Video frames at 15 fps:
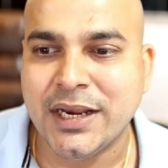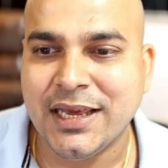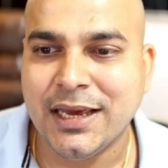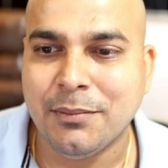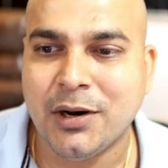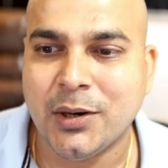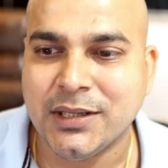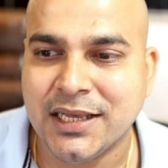worry
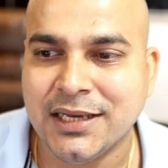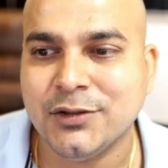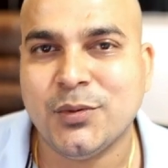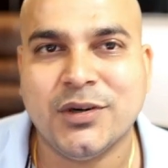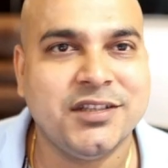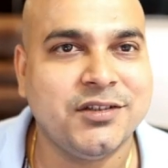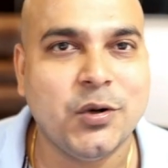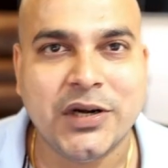about things
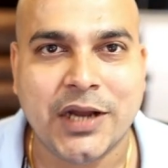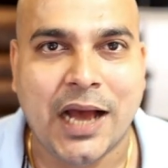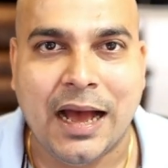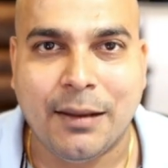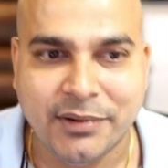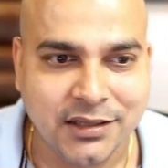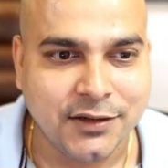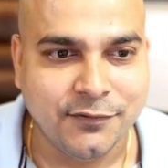what is going to
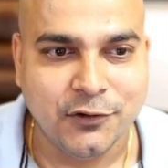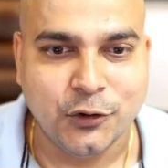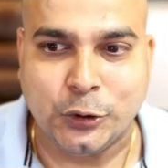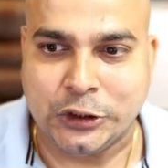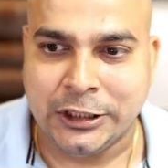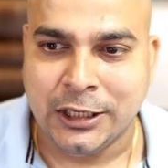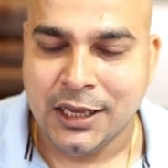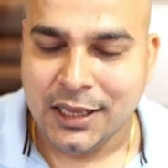happen in the
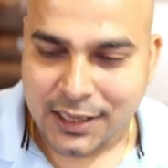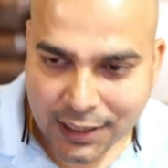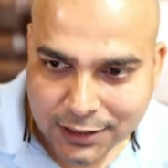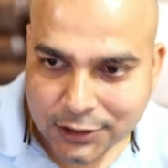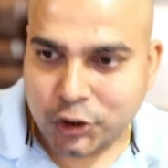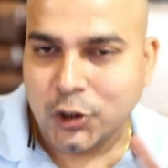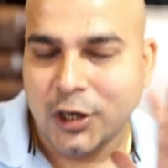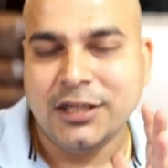future
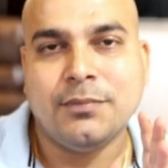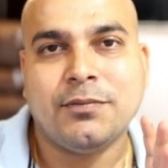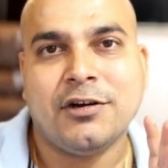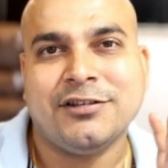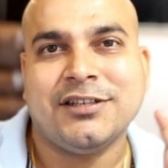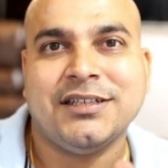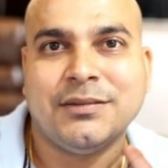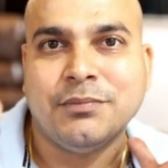enjoy the
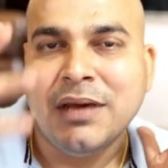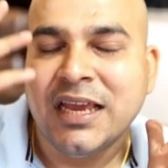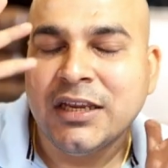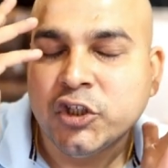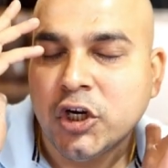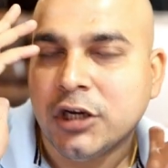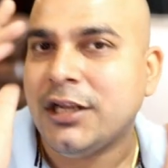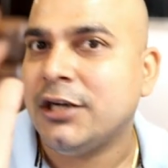process make
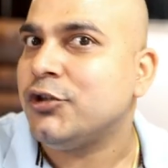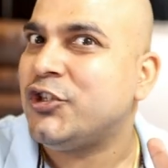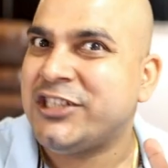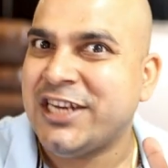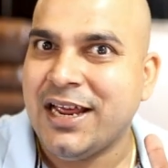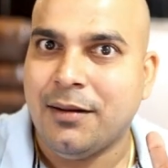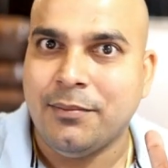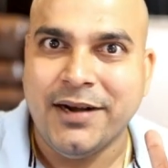sure that you
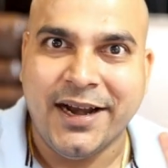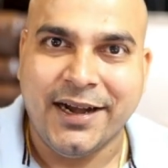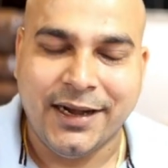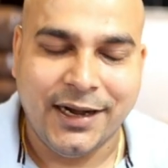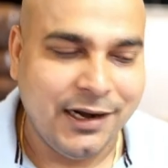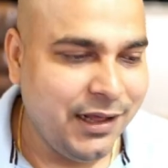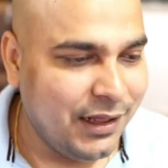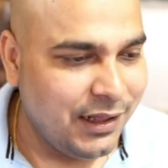stay
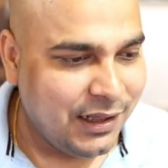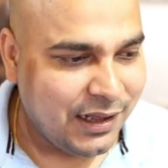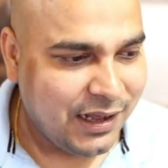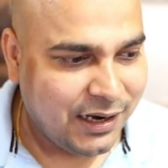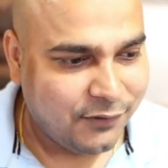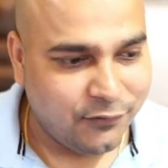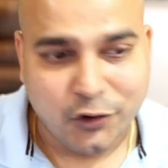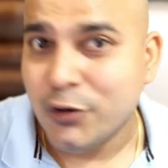updated
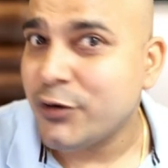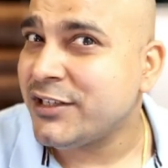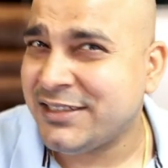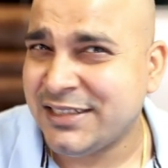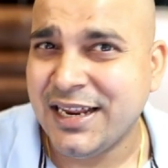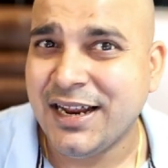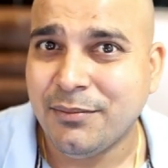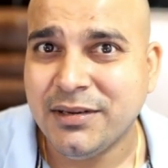and if you don't
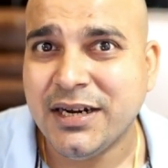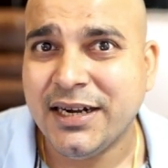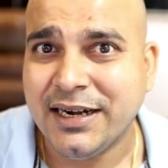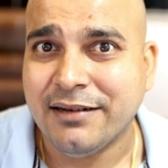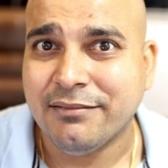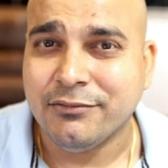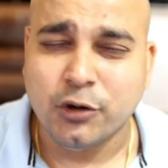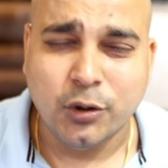stay
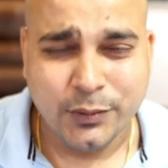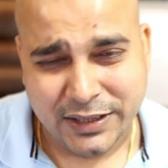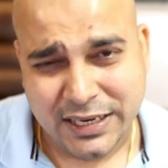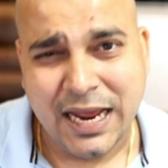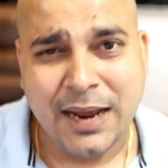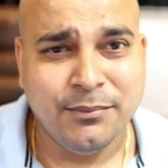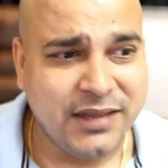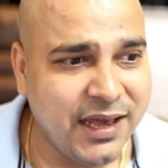updated don't
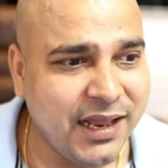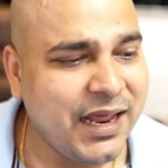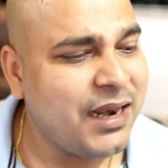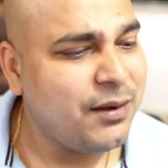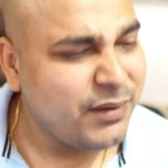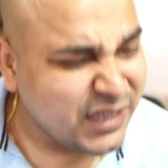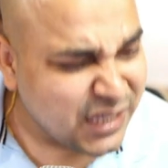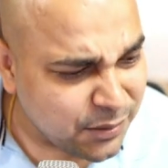worry i'm there
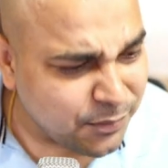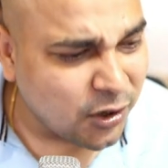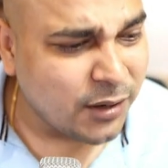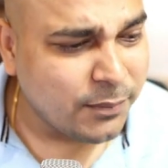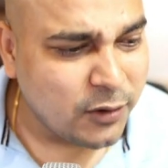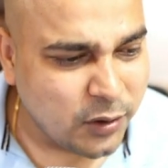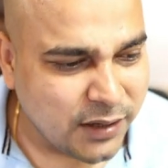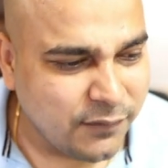i'll be keep on
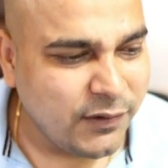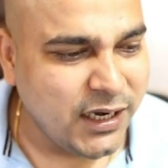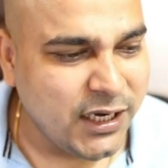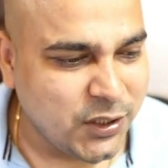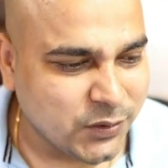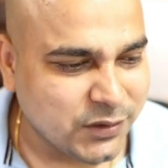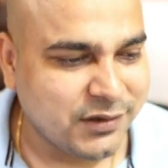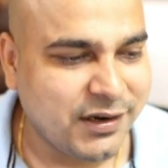uploading
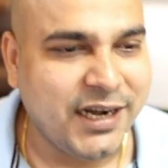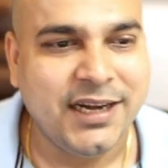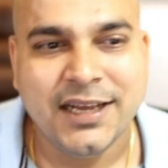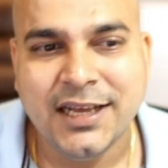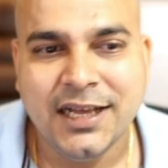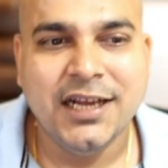videos right